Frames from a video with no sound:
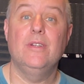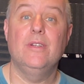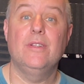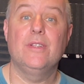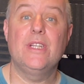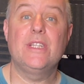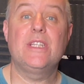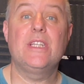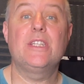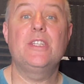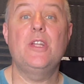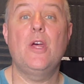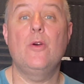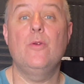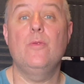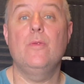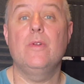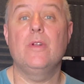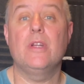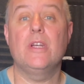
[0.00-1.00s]
This is
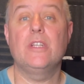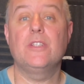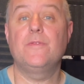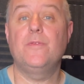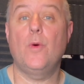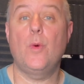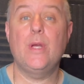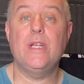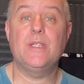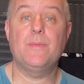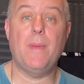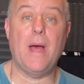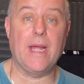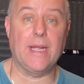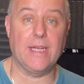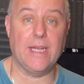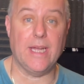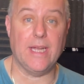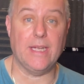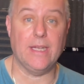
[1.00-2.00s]
known as voice
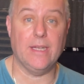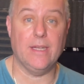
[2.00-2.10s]
banking.